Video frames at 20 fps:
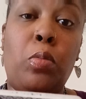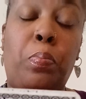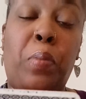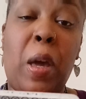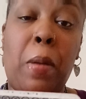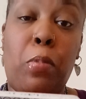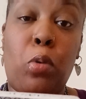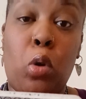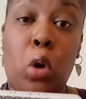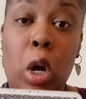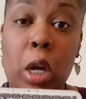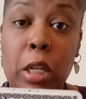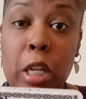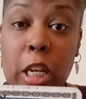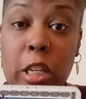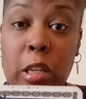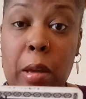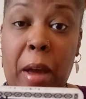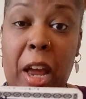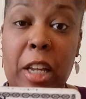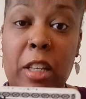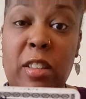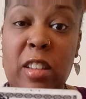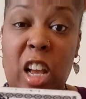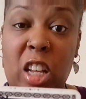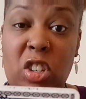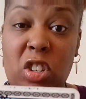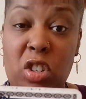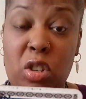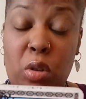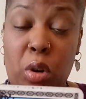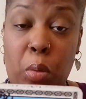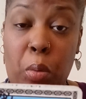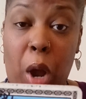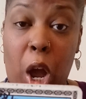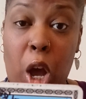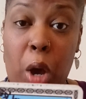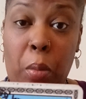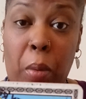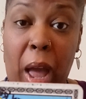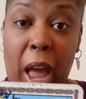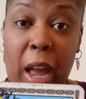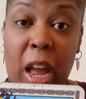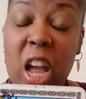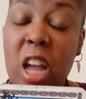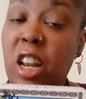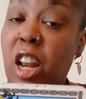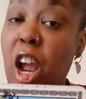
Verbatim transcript: people that somebody touching you the wrong way